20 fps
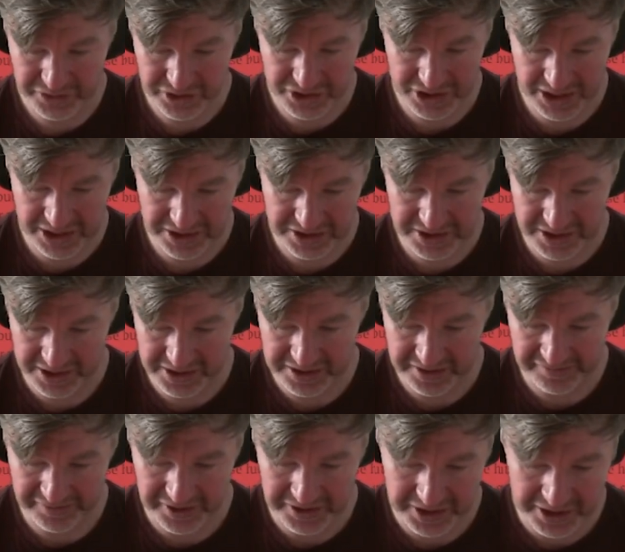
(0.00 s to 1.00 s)
change things
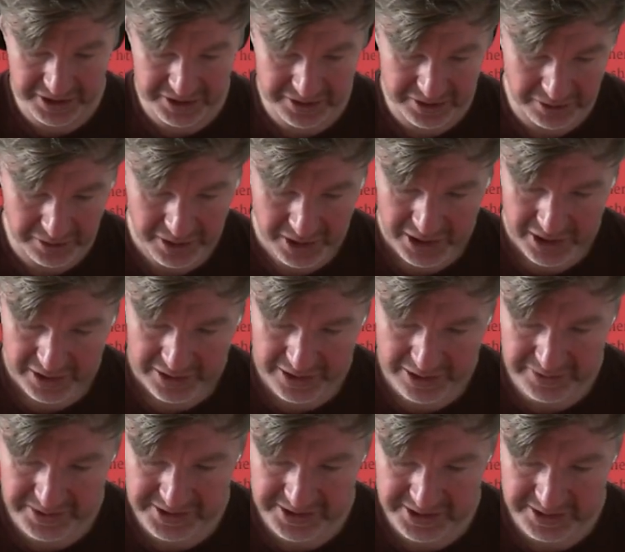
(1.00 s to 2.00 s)
if I need to.
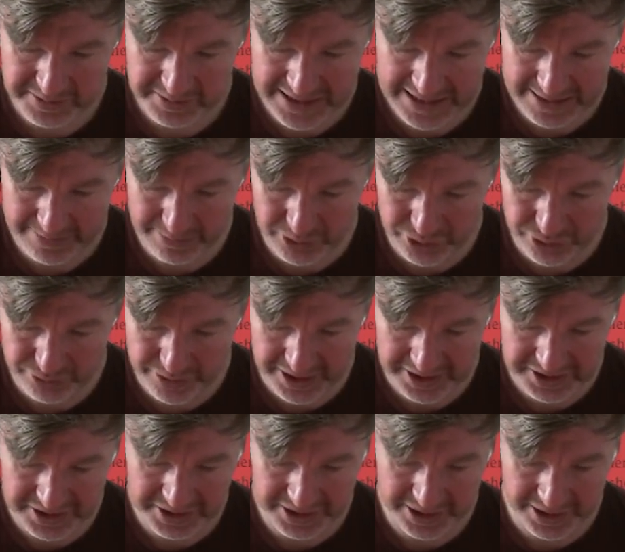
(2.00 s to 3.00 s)
There is some camera
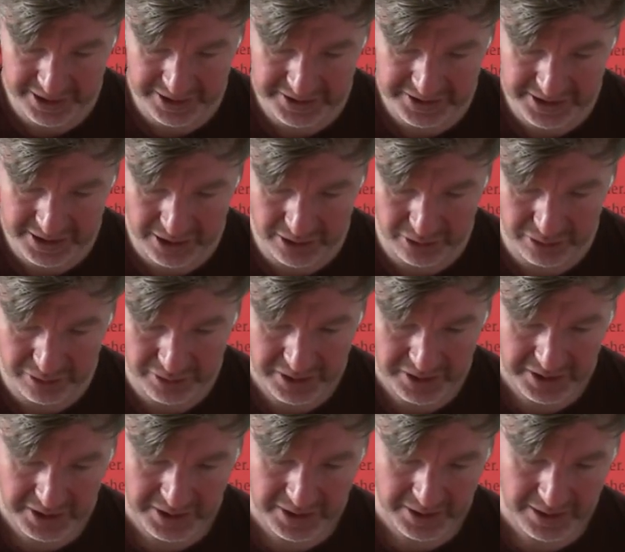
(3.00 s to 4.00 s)
direction here. So
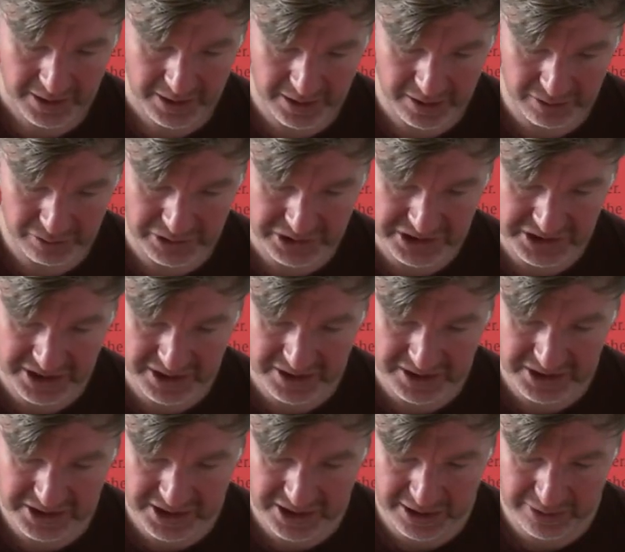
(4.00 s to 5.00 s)
we see
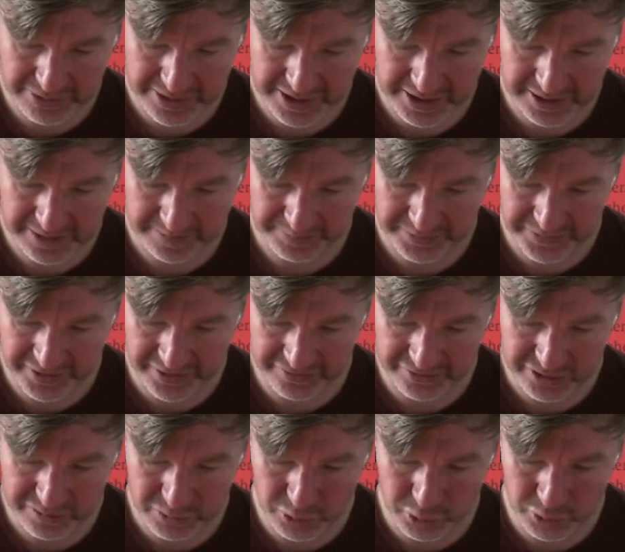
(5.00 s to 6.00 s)
the silhouette of
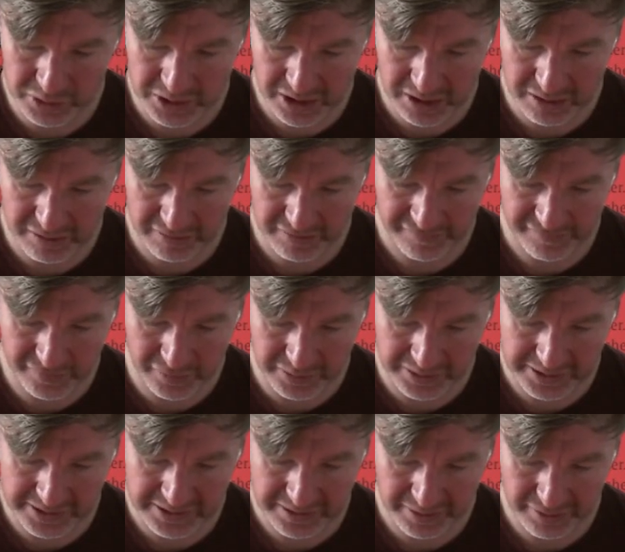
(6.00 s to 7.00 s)
a small girl
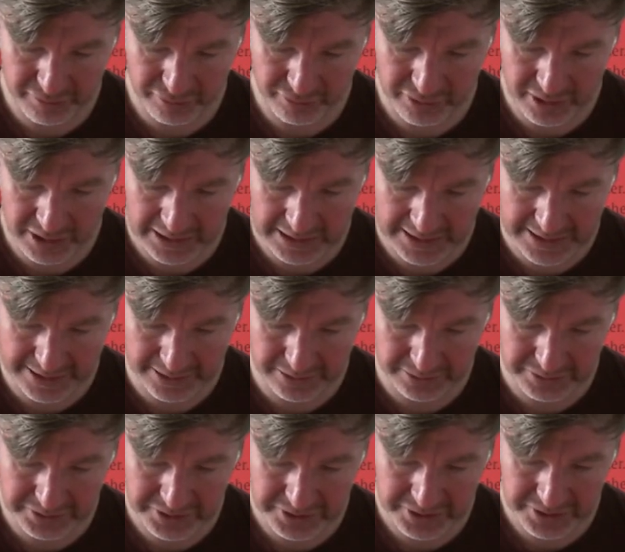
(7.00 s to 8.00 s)
falling through the
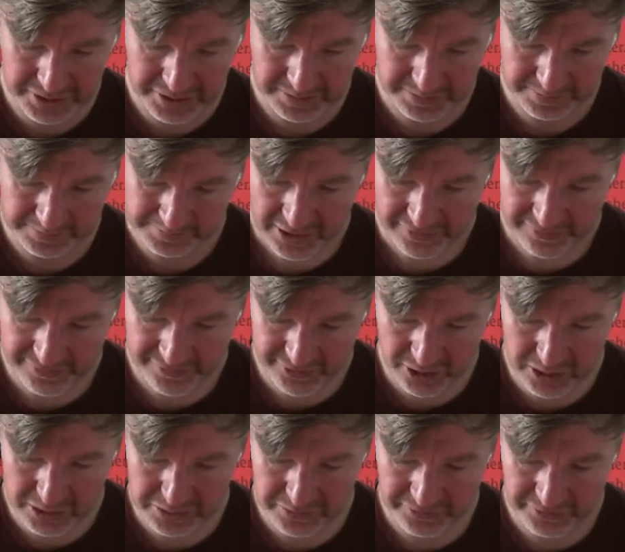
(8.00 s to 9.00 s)
clouds.
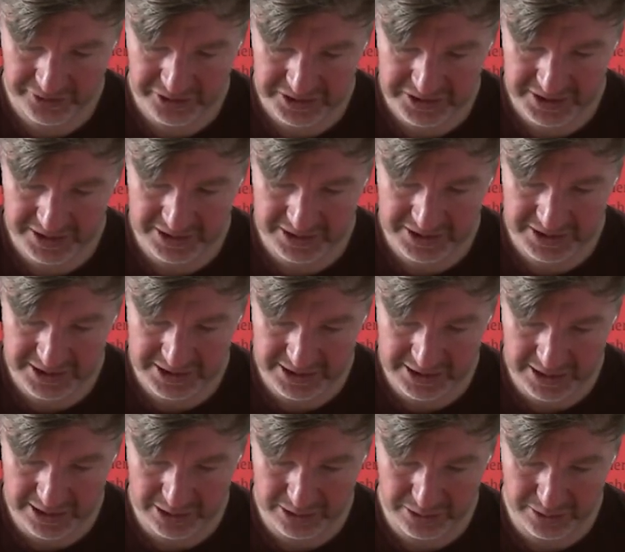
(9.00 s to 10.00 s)
Follow vertically
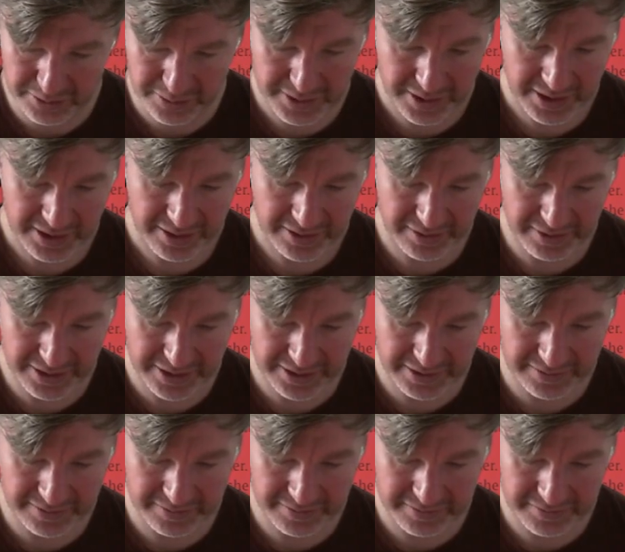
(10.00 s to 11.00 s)
slow,
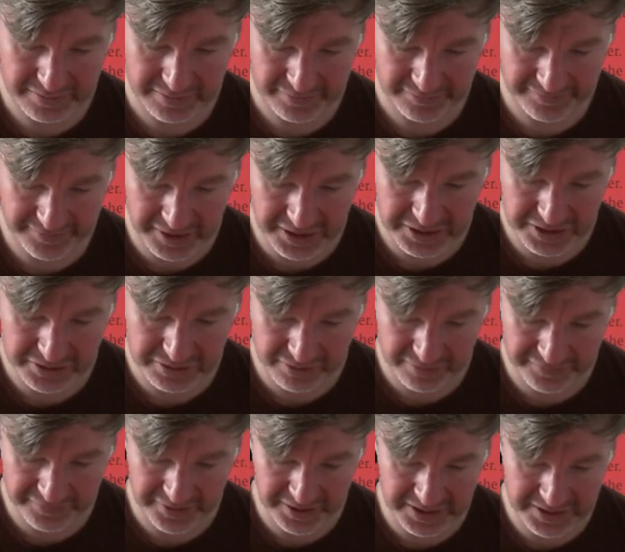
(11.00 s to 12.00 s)
then faster
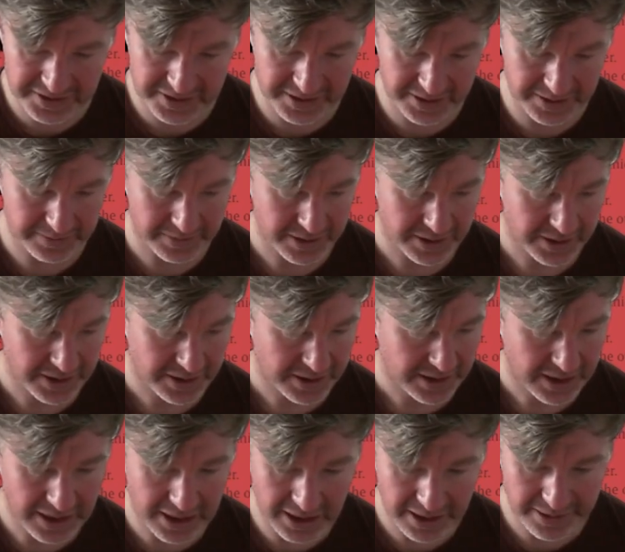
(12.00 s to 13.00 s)
and faster.
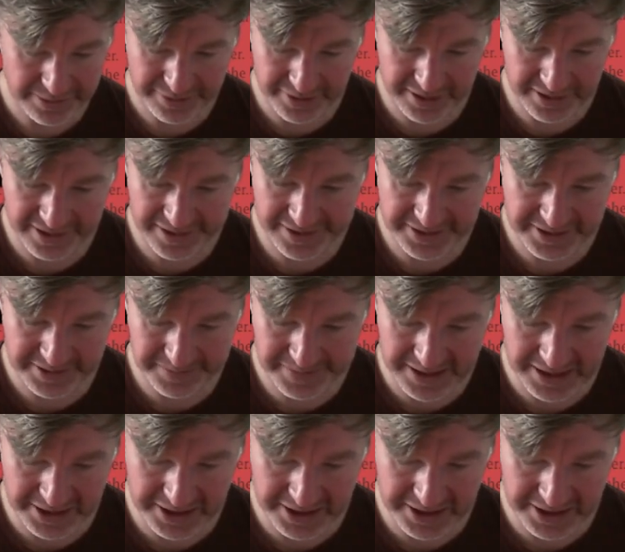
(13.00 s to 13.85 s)
I think that's about